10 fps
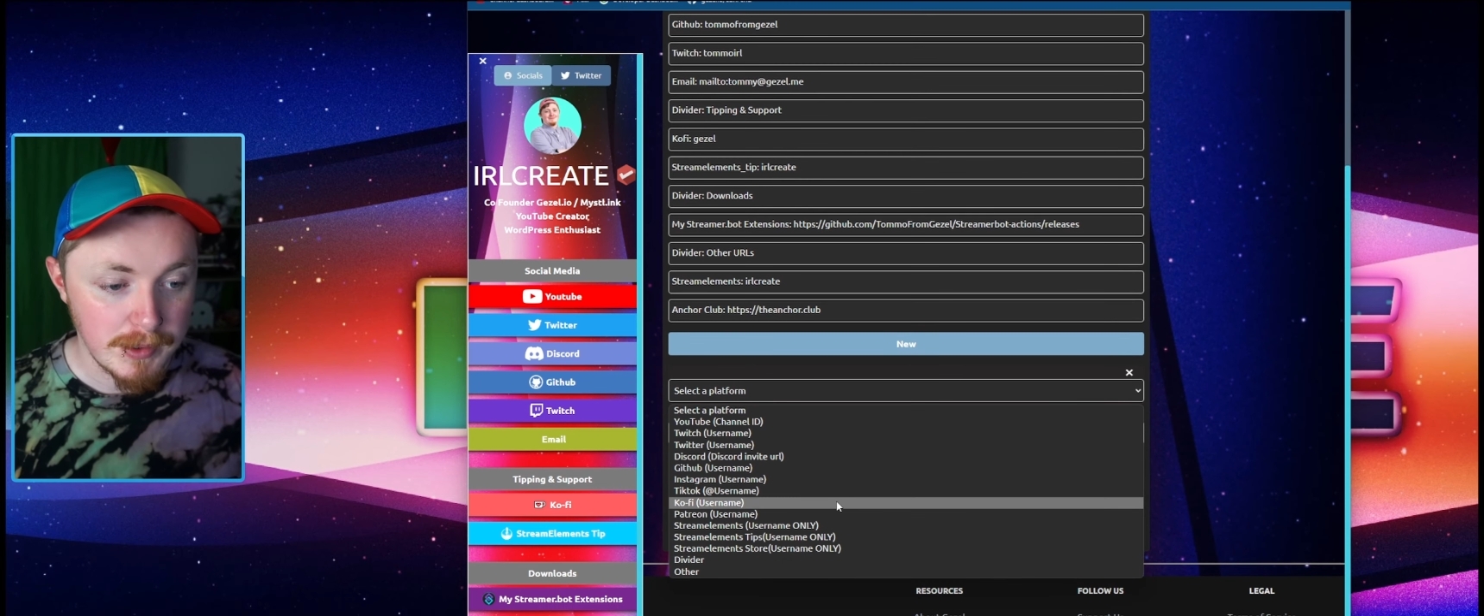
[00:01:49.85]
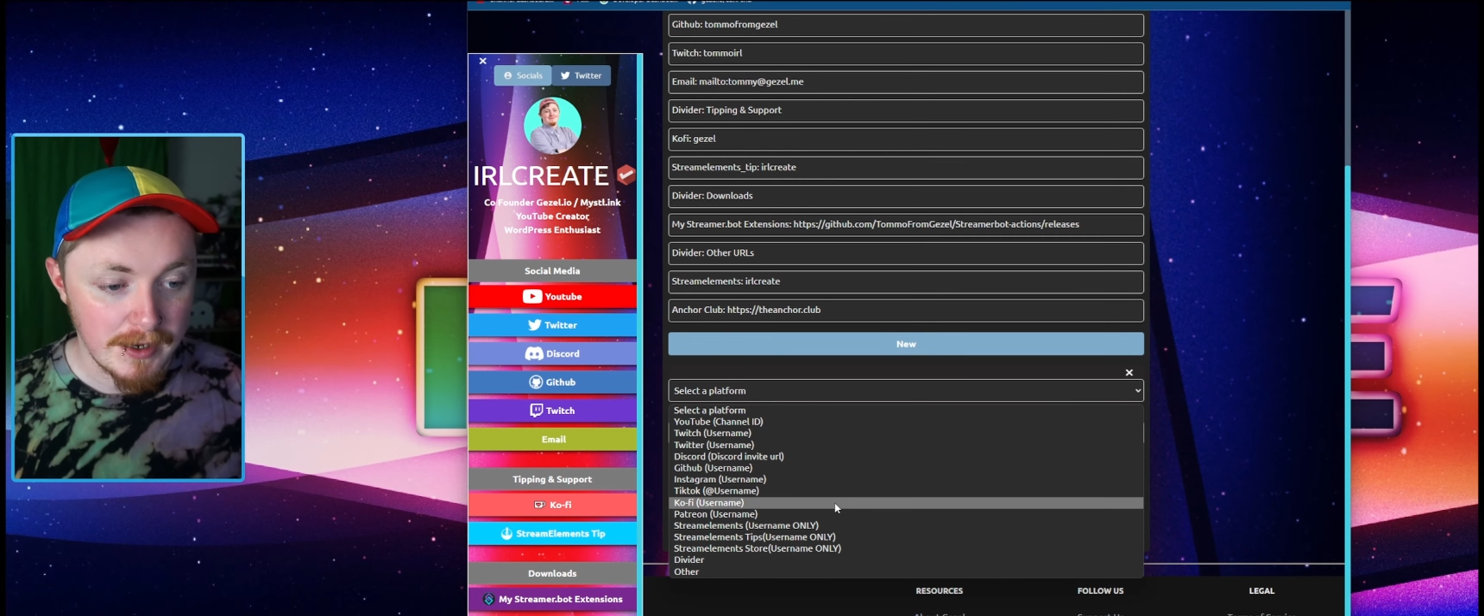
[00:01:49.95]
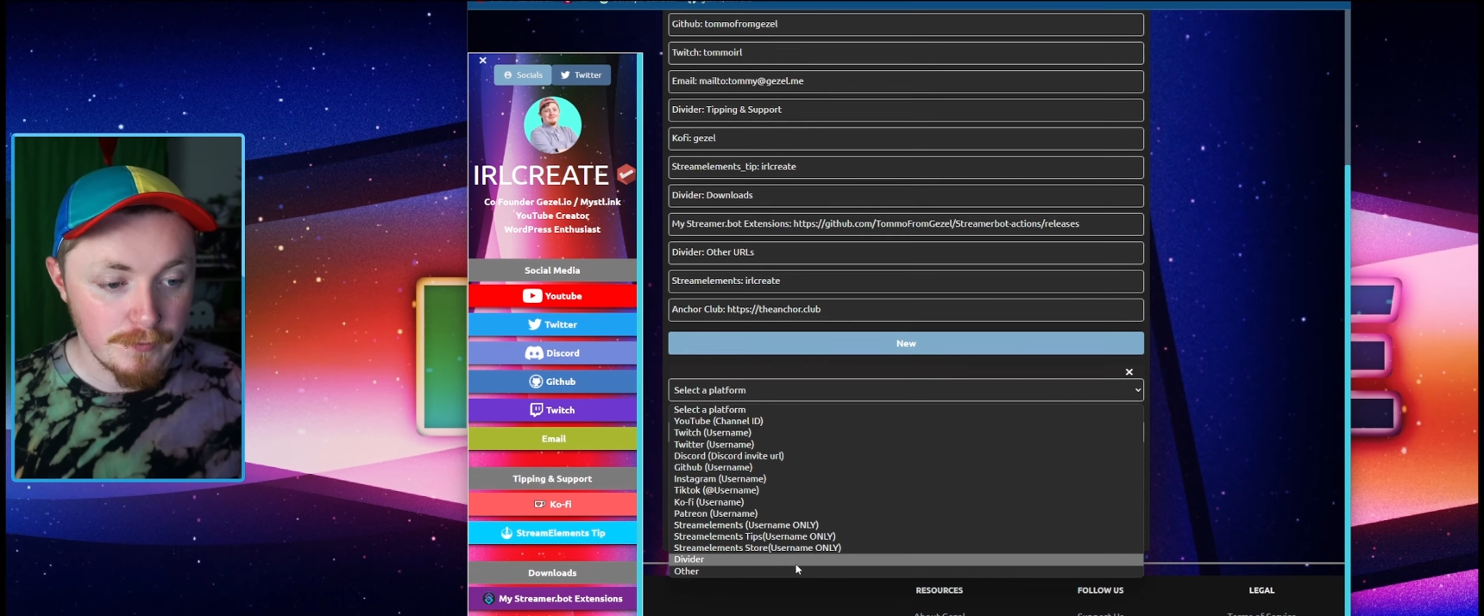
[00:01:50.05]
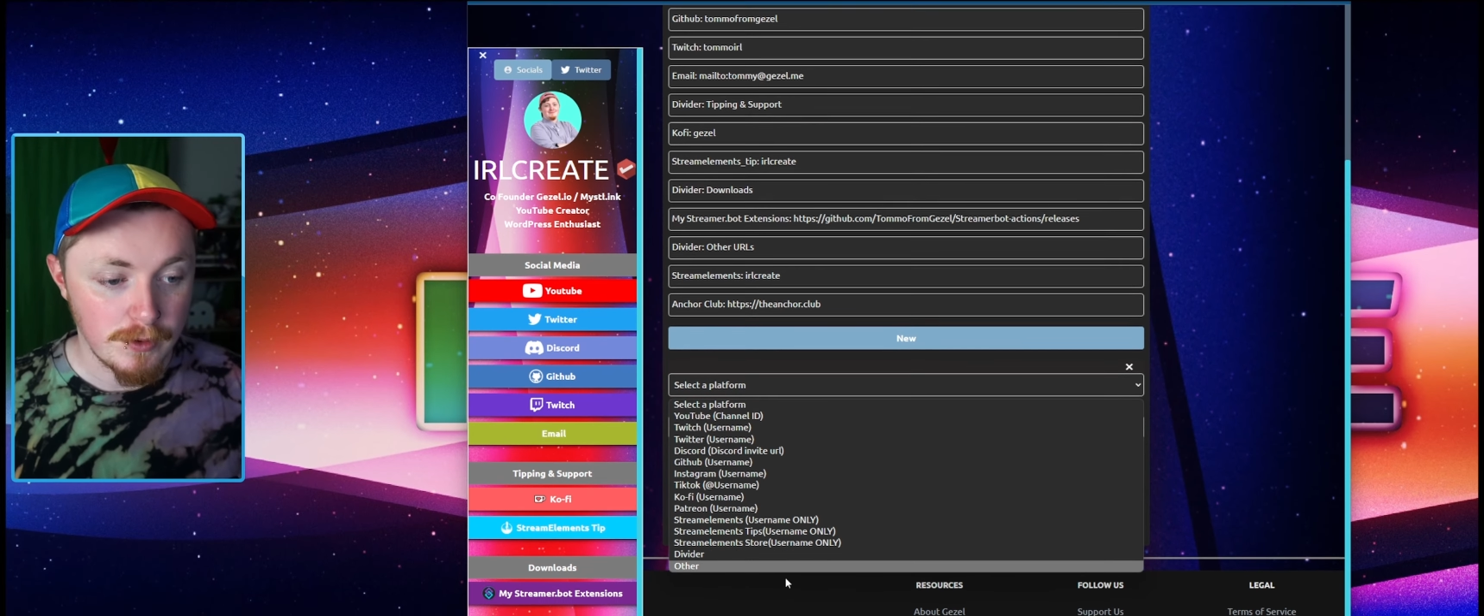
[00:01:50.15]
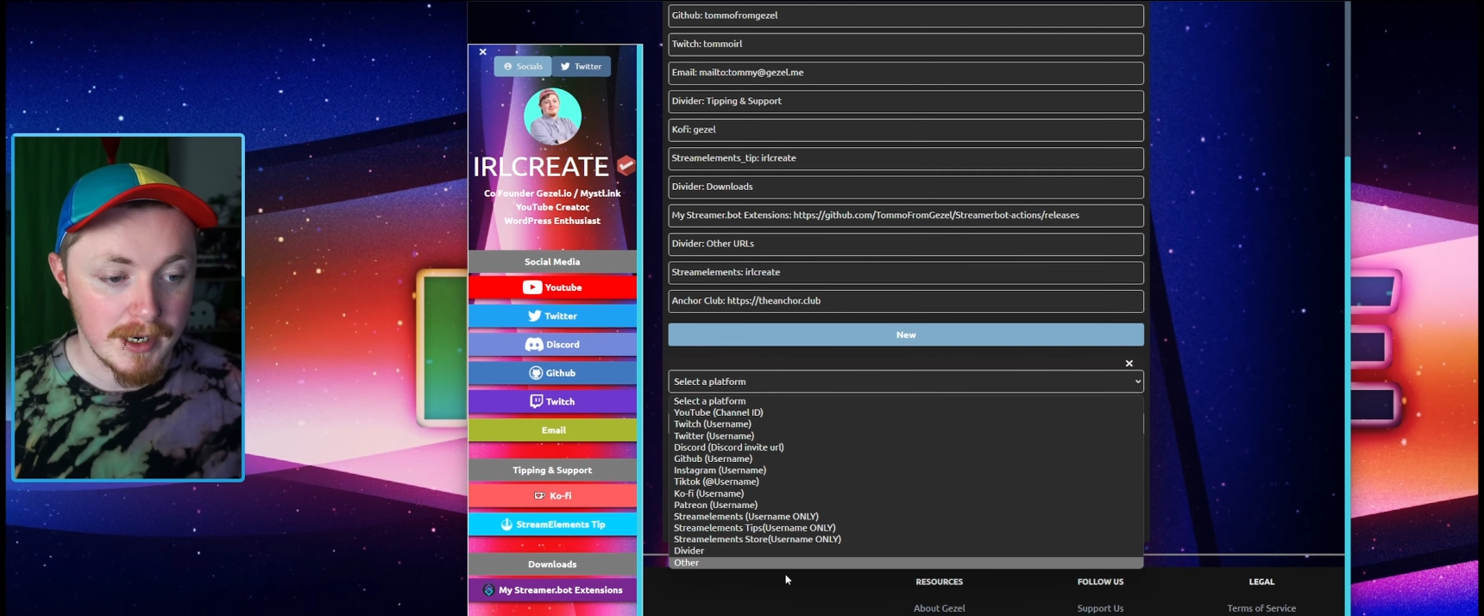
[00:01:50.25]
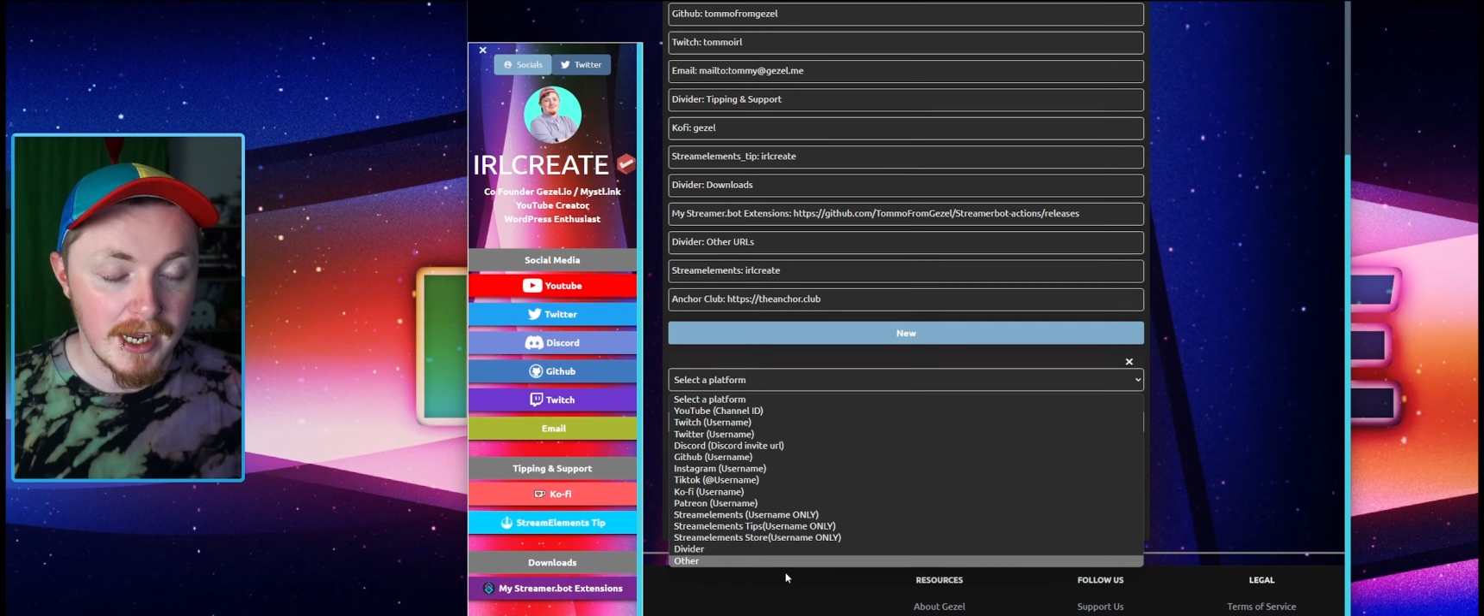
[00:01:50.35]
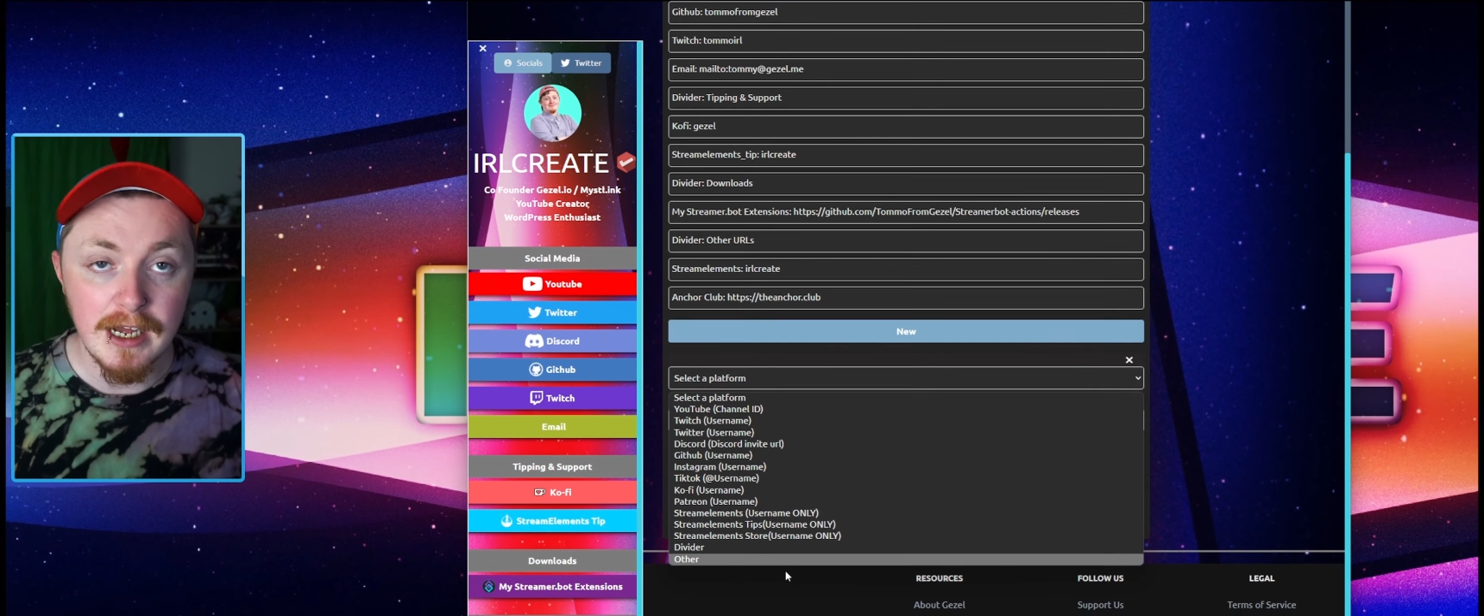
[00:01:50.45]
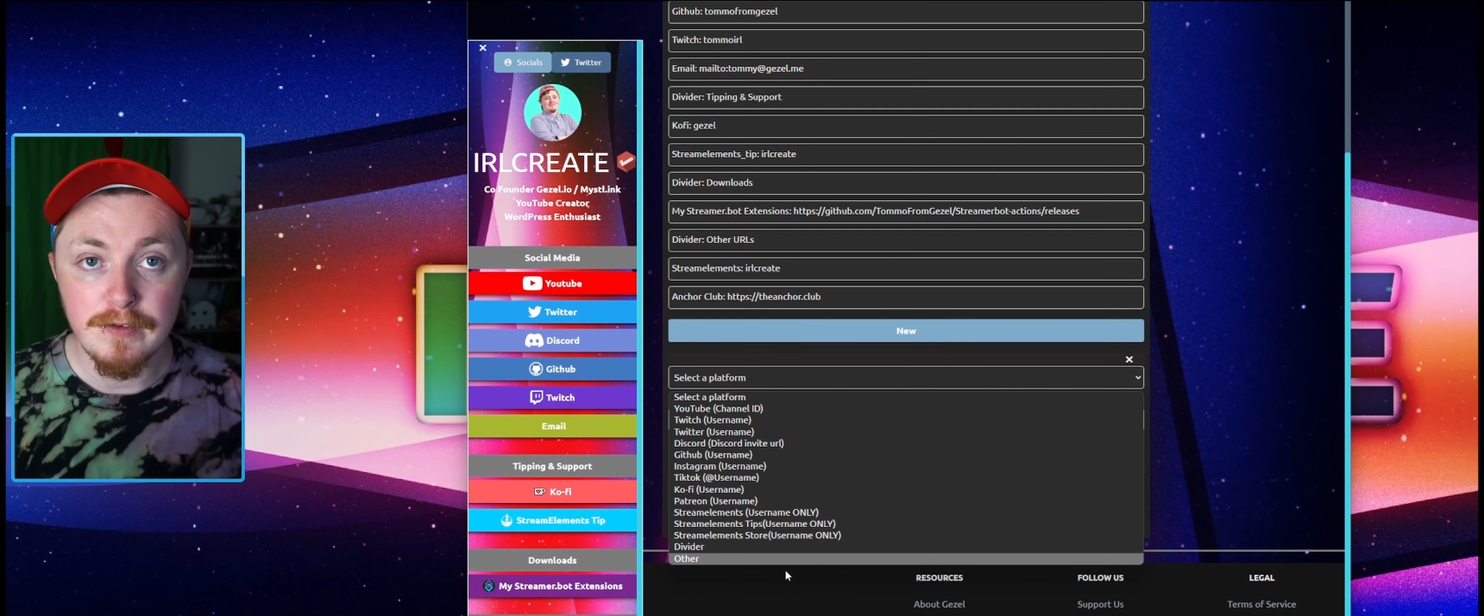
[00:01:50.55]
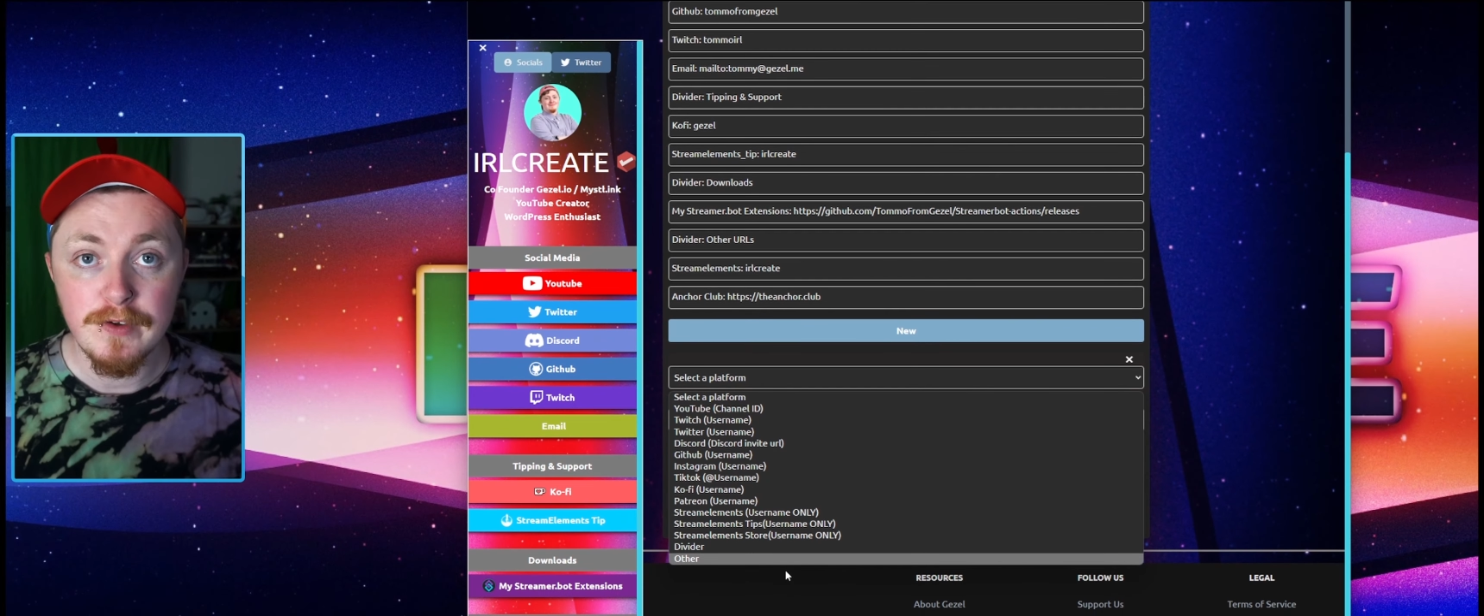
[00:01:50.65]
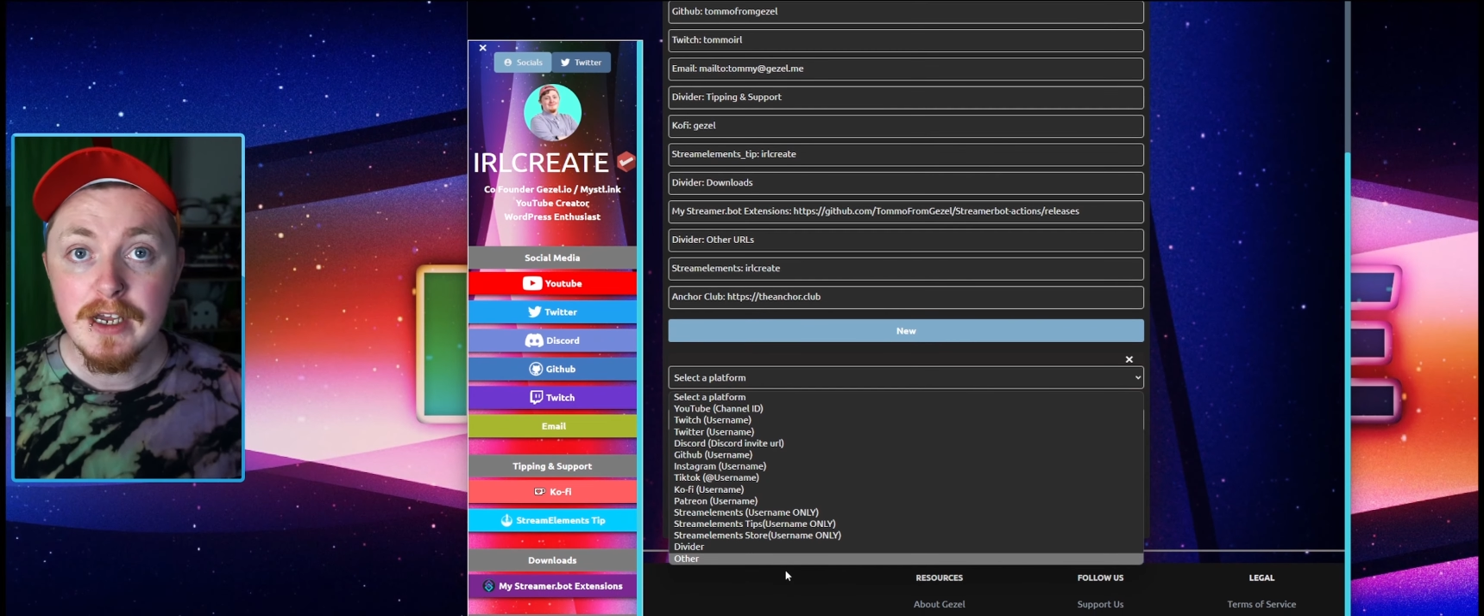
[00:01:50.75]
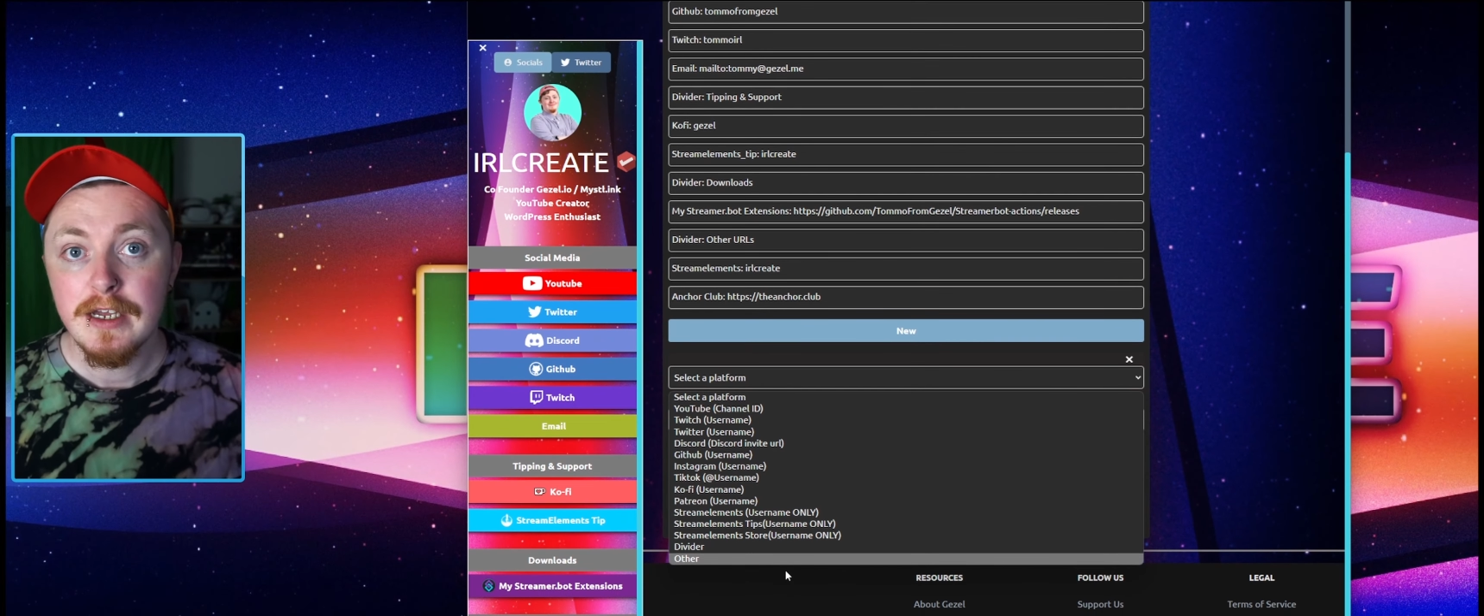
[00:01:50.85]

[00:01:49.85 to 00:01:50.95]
platform I have.